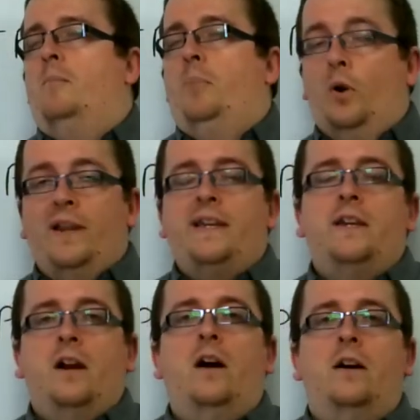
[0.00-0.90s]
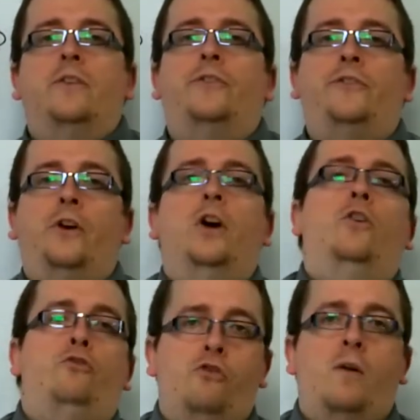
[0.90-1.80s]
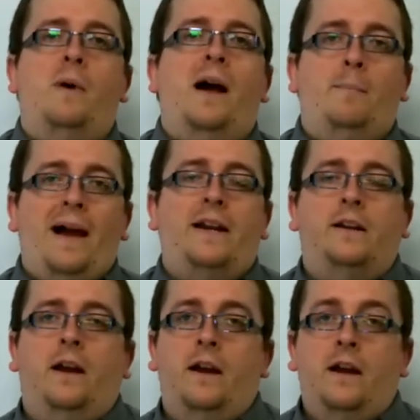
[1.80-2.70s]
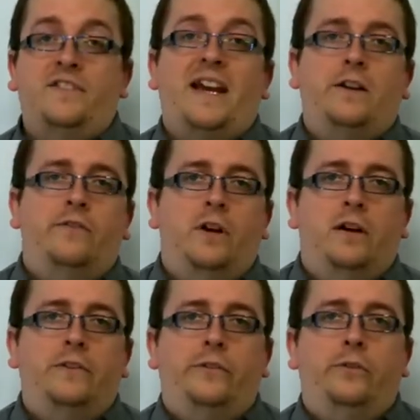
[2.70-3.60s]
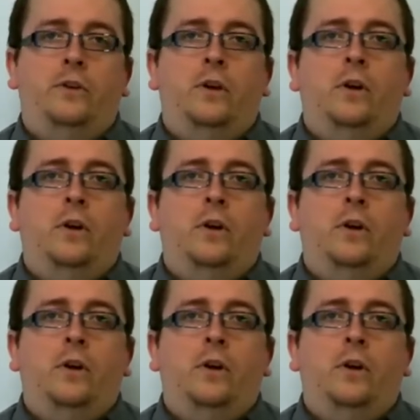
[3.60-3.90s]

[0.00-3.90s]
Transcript: pulling cards from a deck of cards,